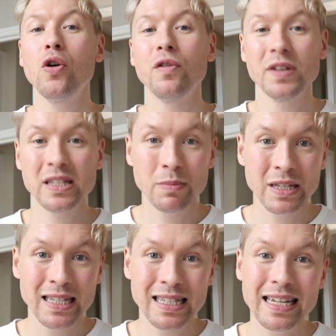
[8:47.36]
or
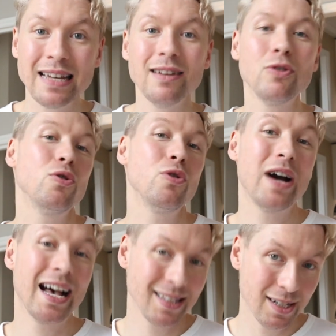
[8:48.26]
vitamin C or
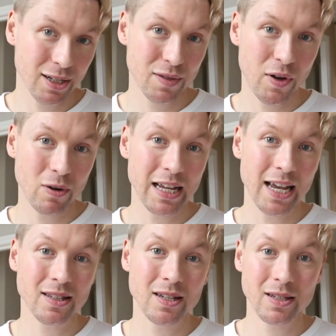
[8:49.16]
acid
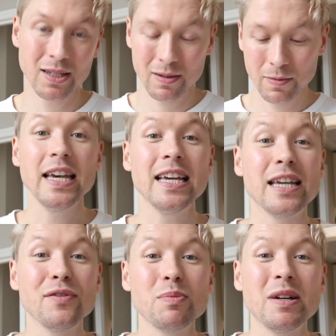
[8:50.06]
exfoliators. It
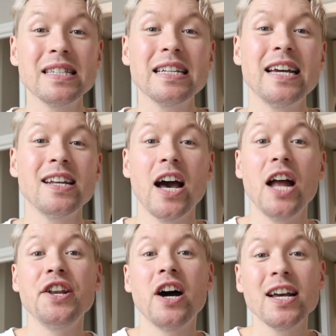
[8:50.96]
gives my skin a
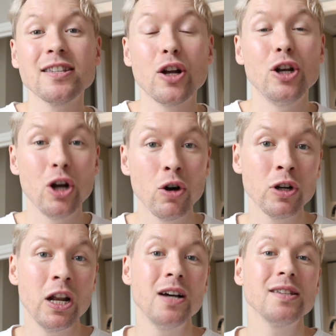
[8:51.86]
nice,
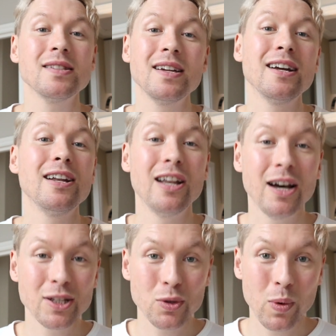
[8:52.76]
long-lasting,
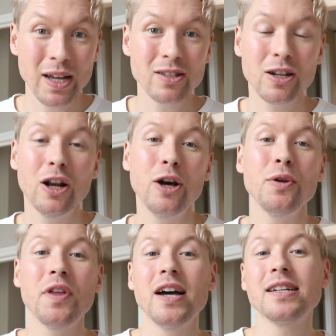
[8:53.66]
lightweight glow
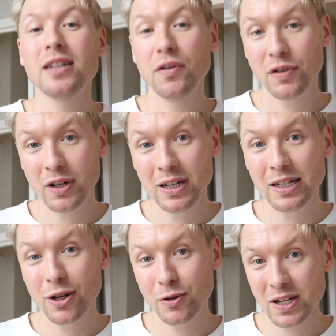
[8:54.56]
that I definitely
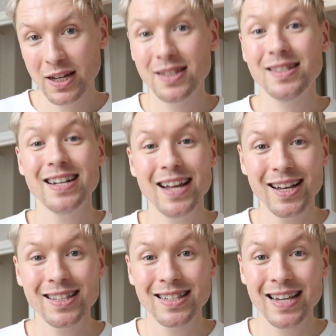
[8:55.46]
notice the
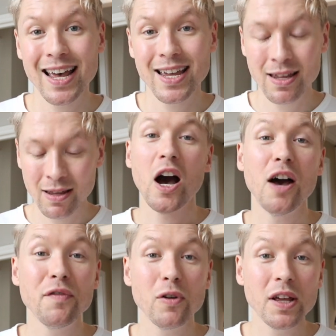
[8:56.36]
next day. I
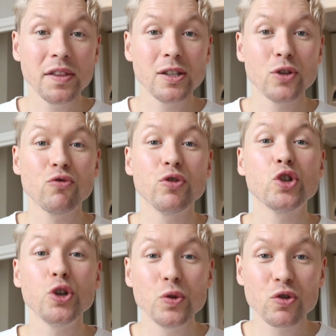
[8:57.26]
feel like this has
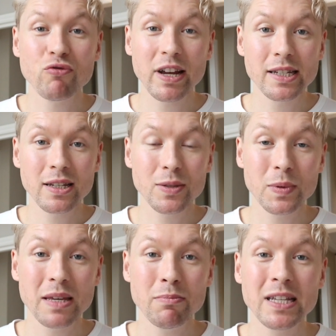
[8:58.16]
reduced redness
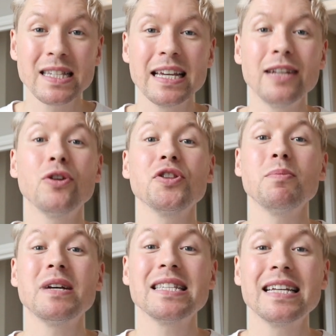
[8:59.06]
within my skin. Not that
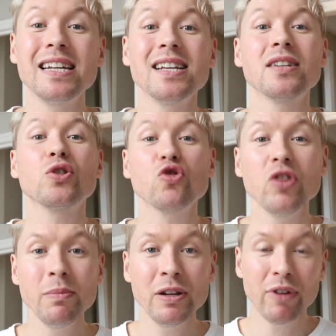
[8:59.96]
my skin is
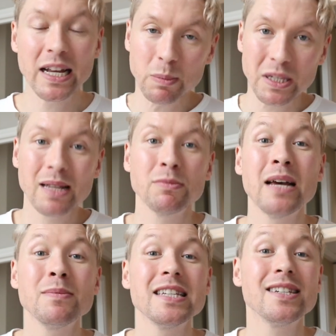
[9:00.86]
extremely red, but
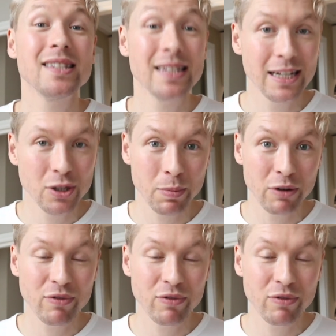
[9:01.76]
sometimes it is a little bit